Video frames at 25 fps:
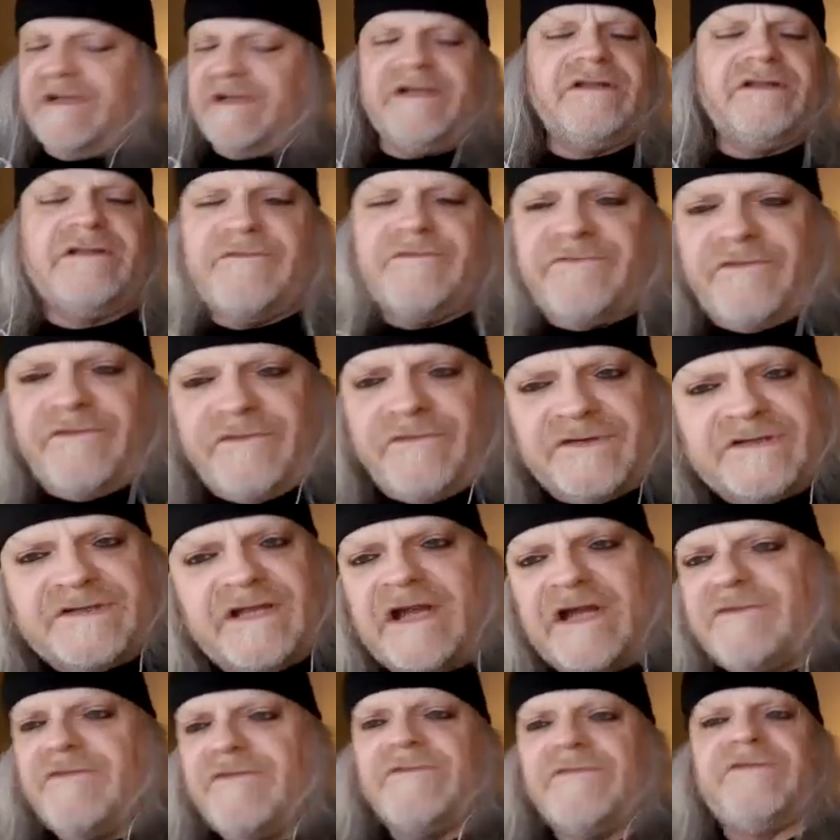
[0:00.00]
in the first
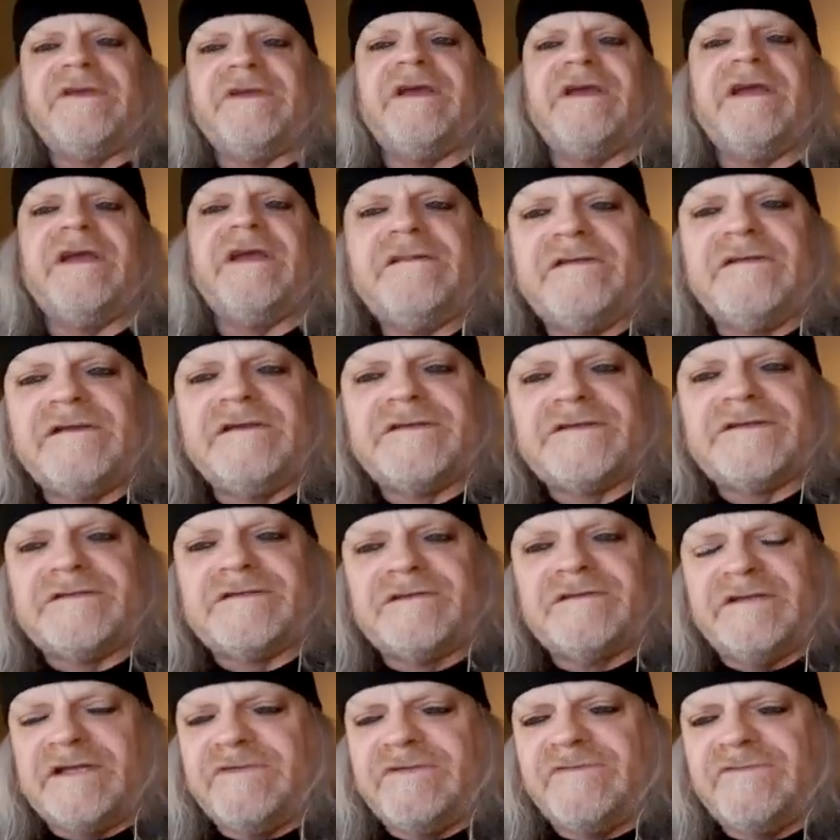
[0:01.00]
half of the 80s. And
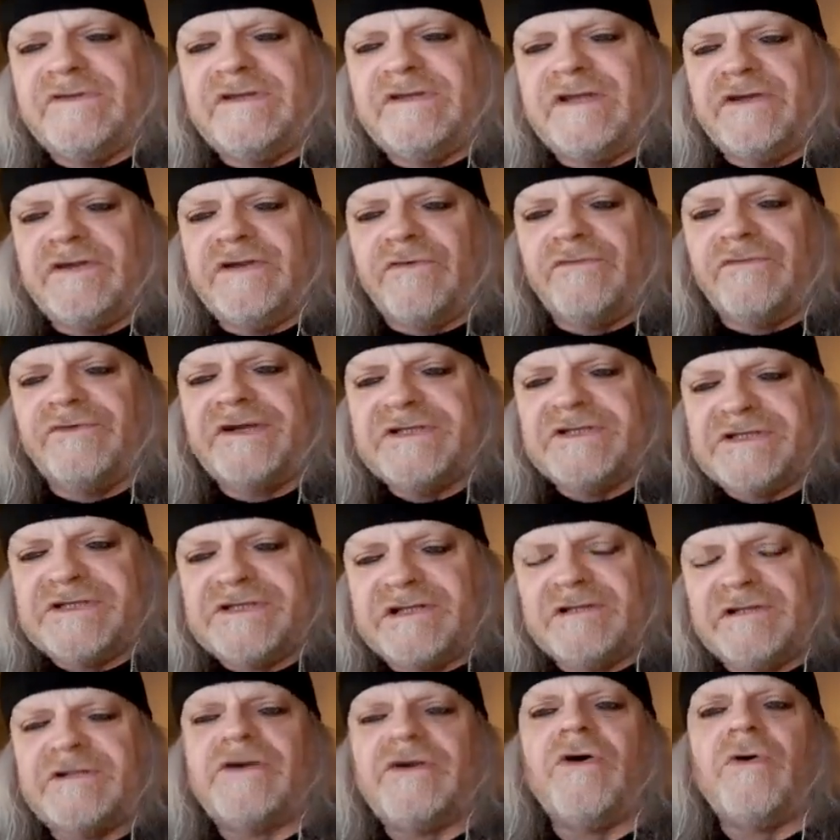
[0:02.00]
even the
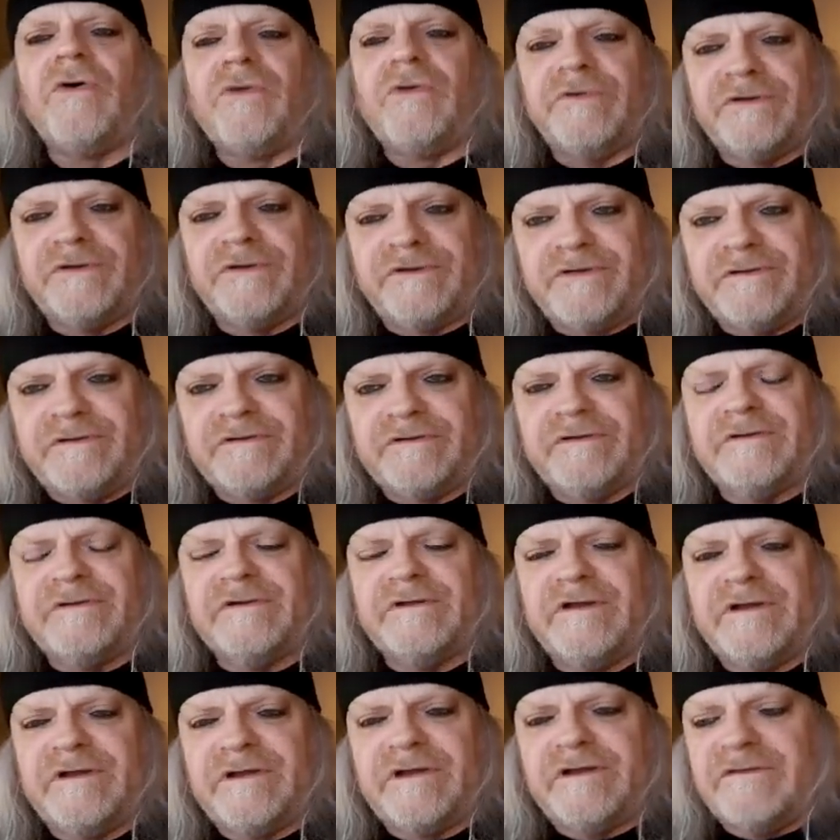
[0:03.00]
original Corner,
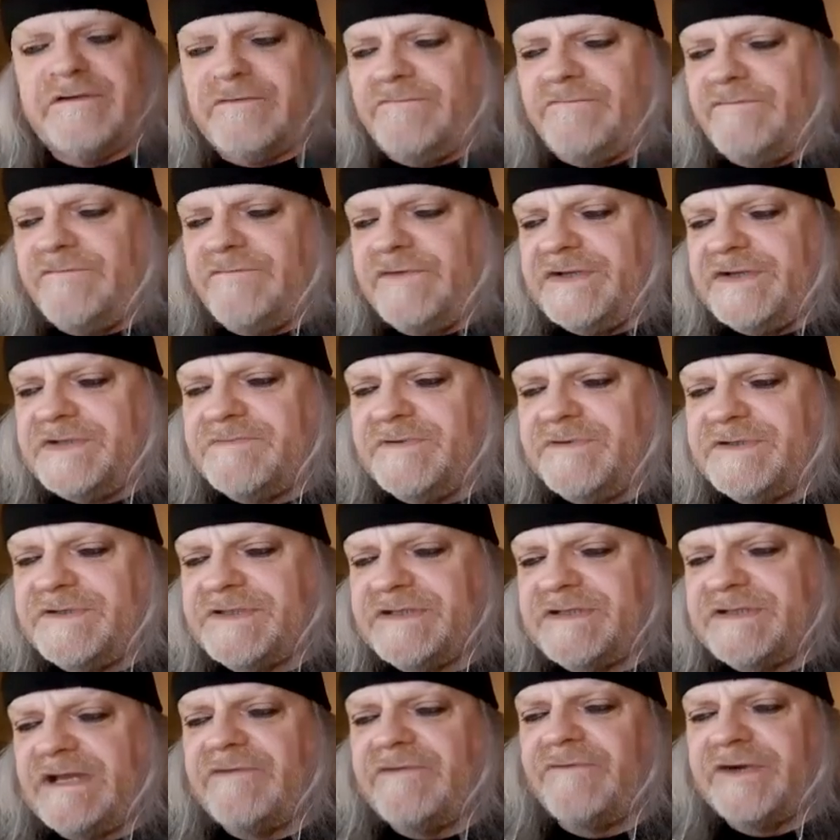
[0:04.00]
which was
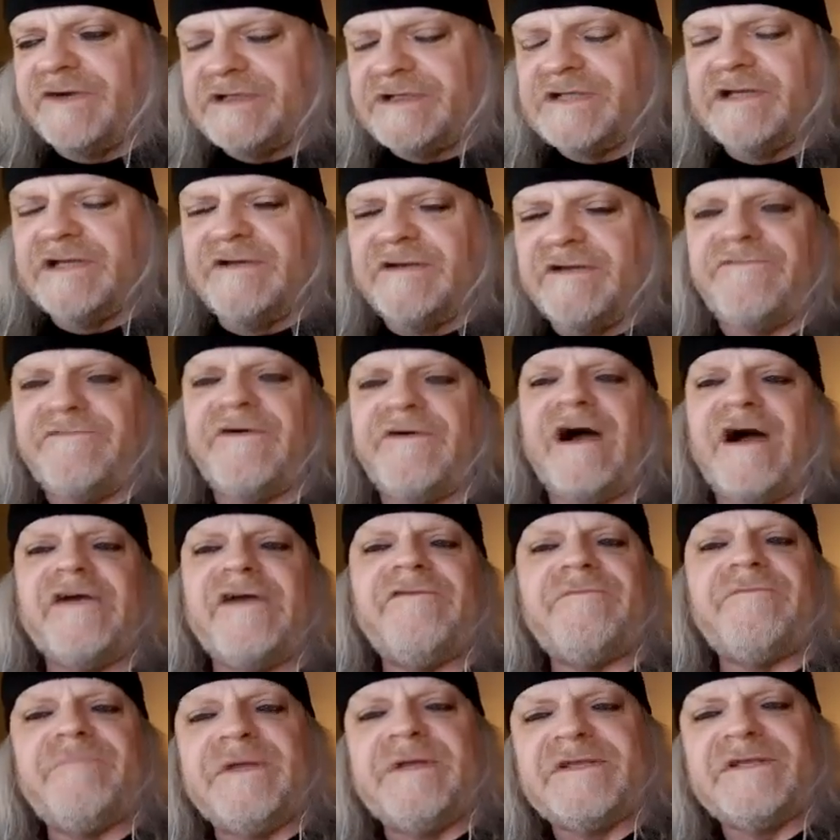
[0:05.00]
originally a
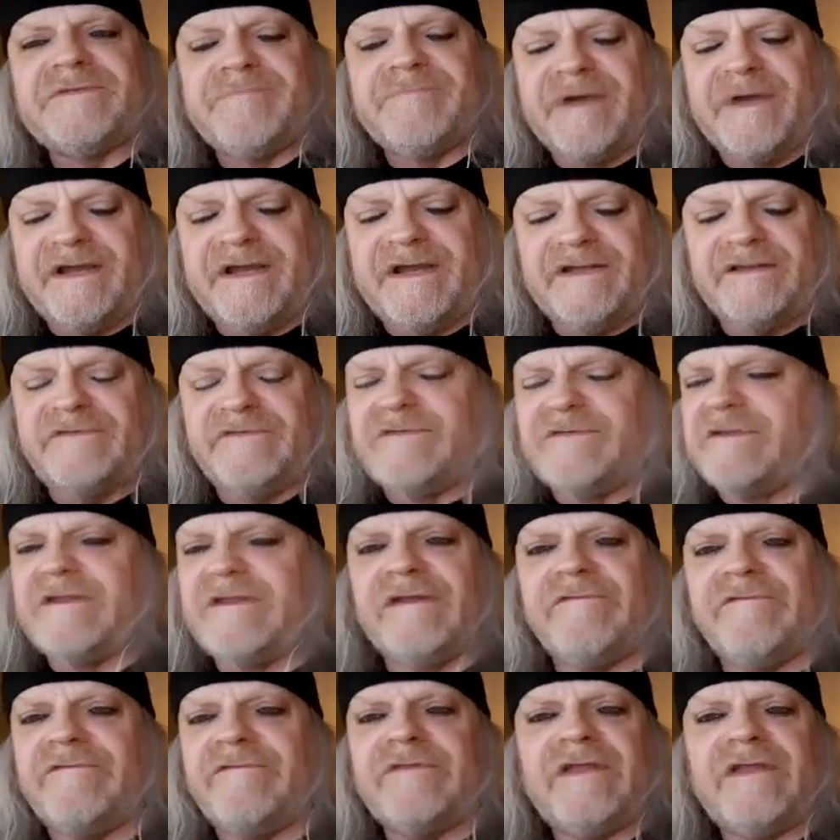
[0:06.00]
five-piece band,
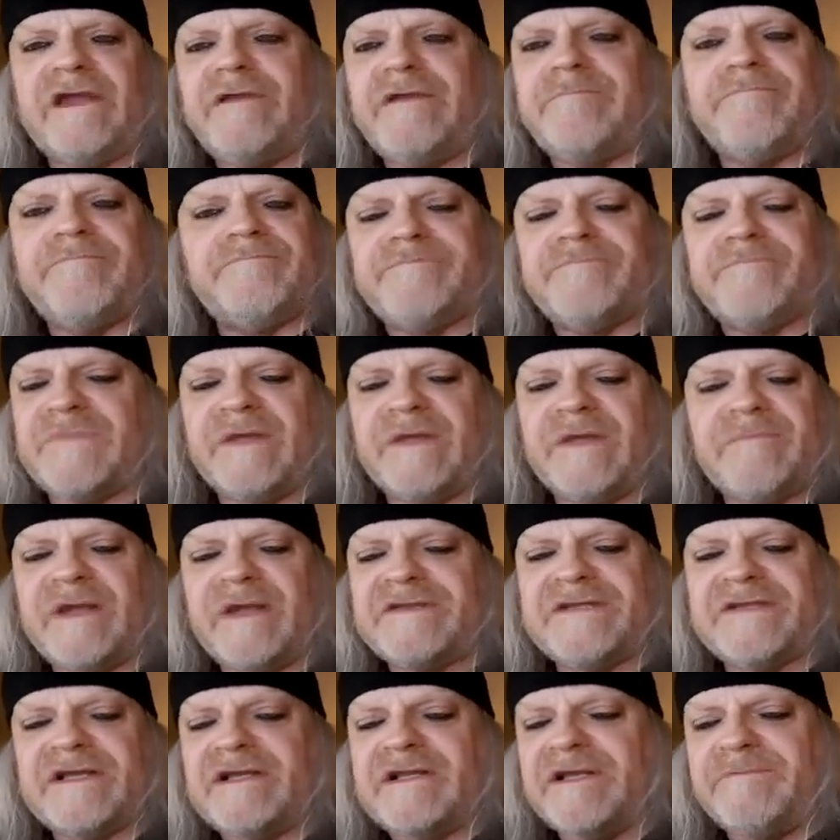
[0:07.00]
they
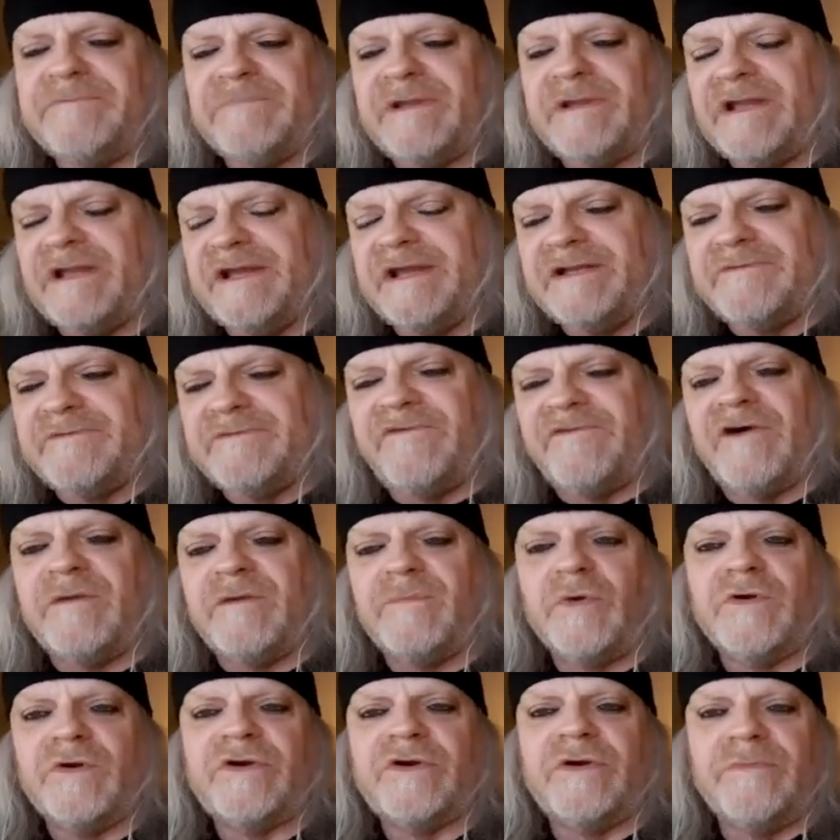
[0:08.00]
basically played far
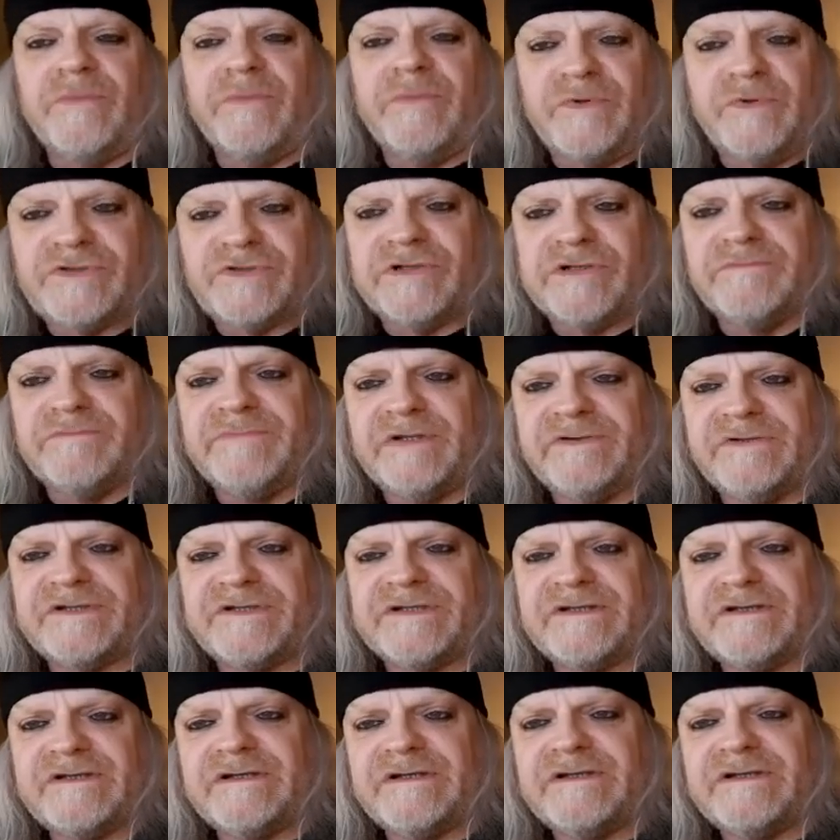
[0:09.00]
more commercial music.